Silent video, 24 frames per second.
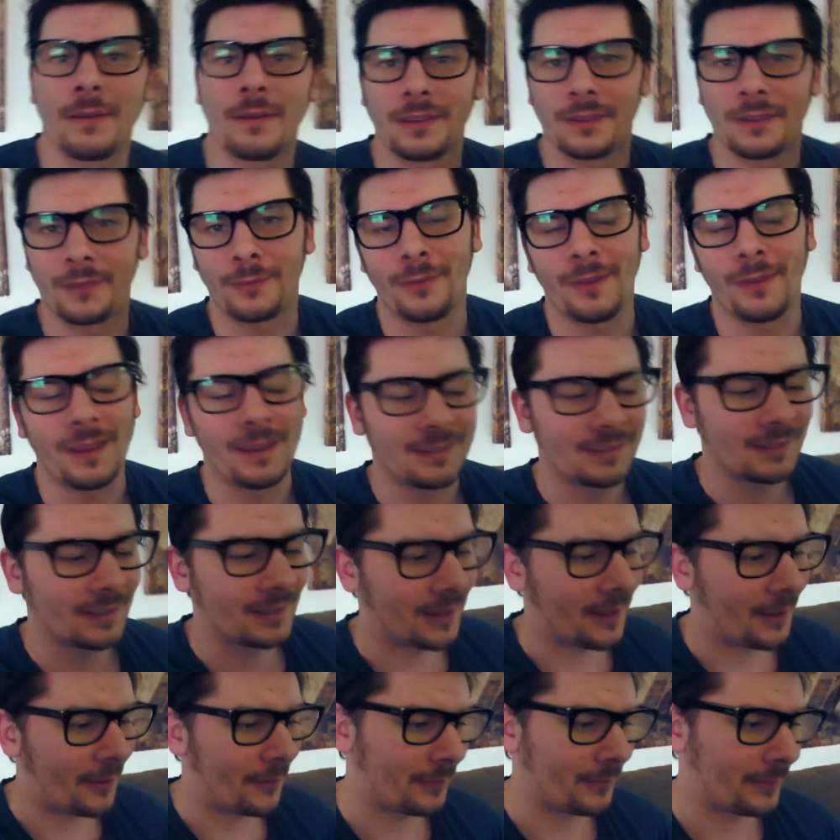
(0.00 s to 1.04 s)
his face and
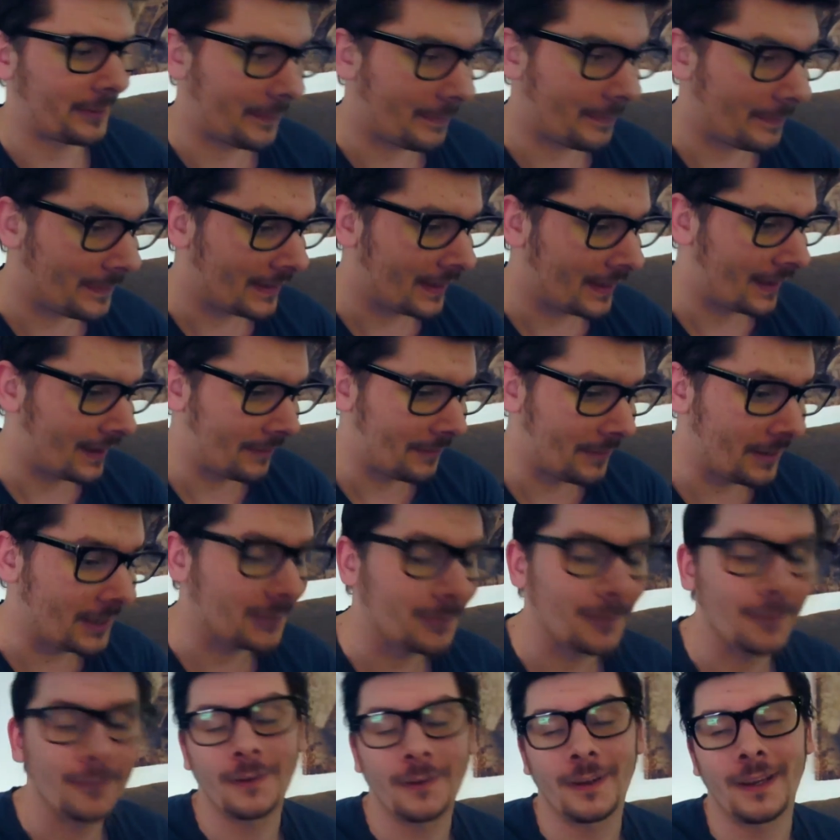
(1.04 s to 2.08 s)
all over me. Makes
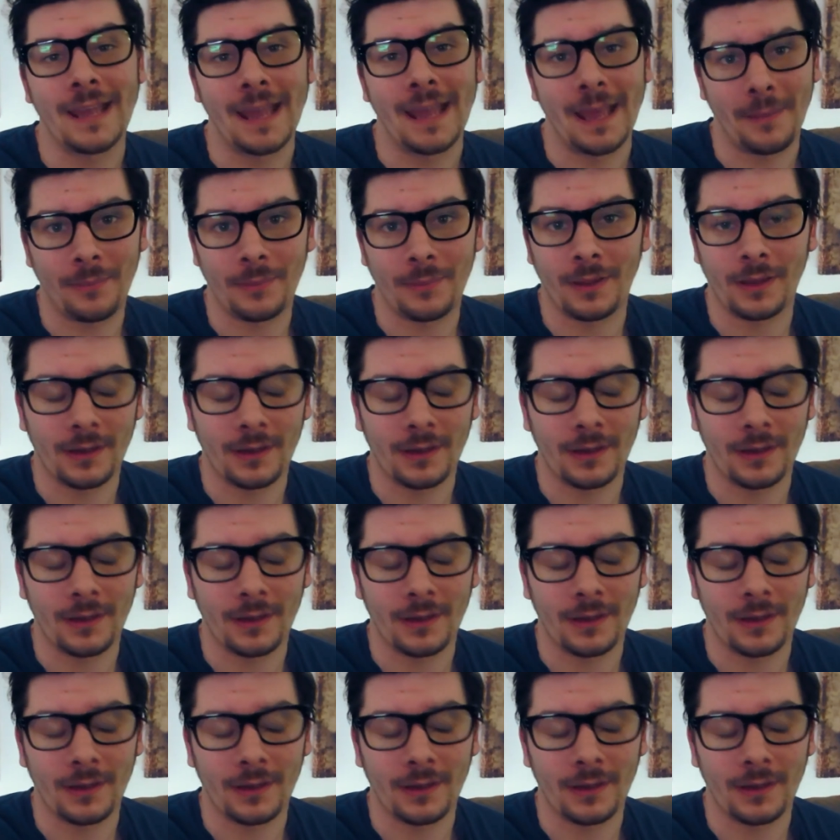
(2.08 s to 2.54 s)
me very happy.